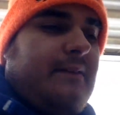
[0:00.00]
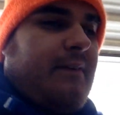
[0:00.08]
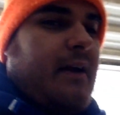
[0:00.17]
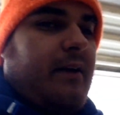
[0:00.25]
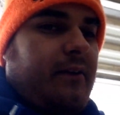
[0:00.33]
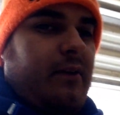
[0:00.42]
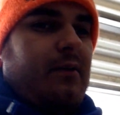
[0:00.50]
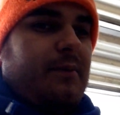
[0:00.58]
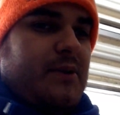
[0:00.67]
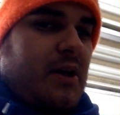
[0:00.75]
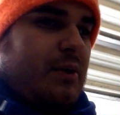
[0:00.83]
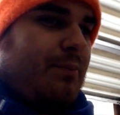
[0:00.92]
of what I could do
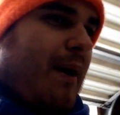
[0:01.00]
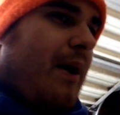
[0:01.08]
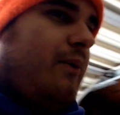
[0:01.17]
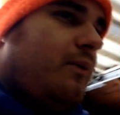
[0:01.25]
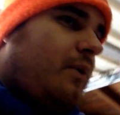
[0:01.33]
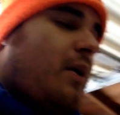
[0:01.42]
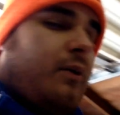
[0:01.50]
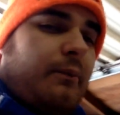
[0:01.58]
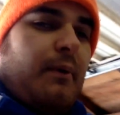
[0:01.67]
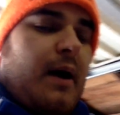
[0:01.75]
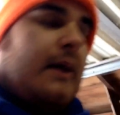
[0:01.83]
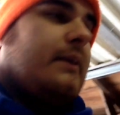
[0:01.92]
besides buy a new router
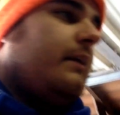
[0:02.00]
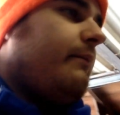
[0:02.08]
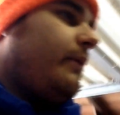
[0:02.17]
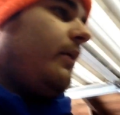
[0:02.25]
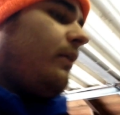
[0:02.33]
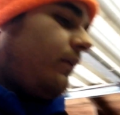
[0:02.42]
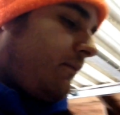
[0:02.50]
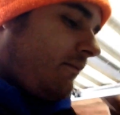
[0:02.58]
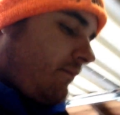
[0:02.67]
box, let me know.